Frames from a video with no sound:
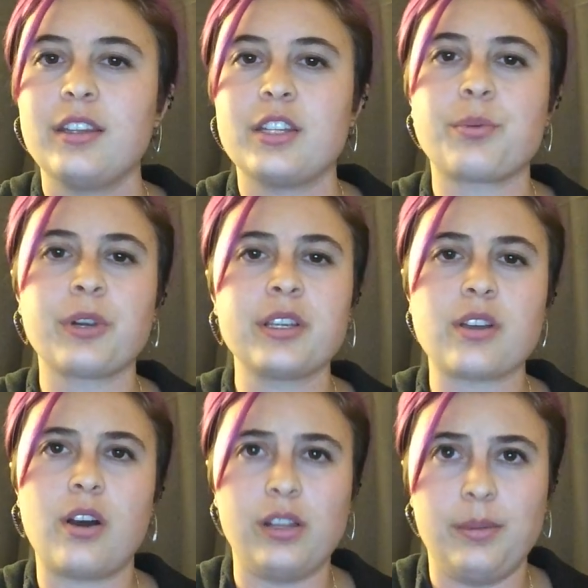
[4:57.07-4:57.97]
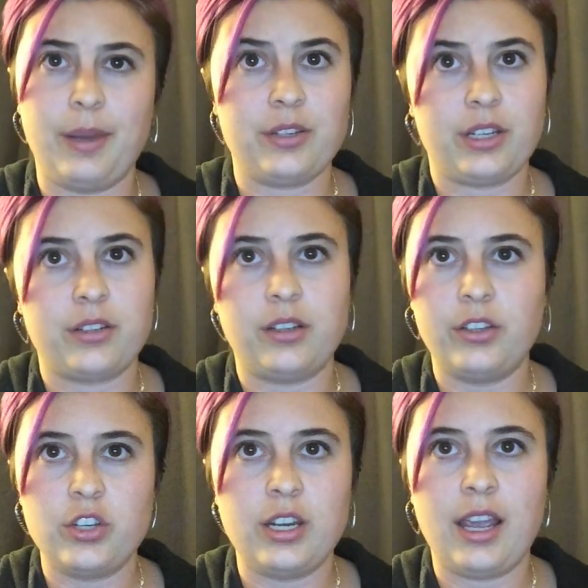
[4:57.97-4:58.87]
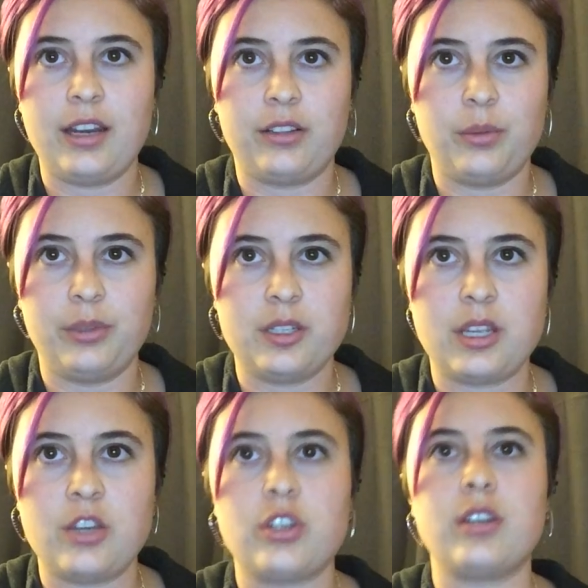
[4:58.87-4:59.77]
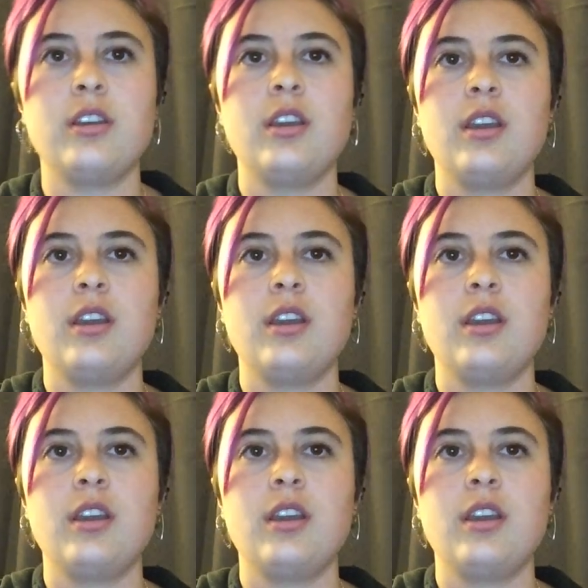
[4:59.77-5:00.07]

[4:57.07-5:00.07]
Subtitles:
This work is all about technology and globalization.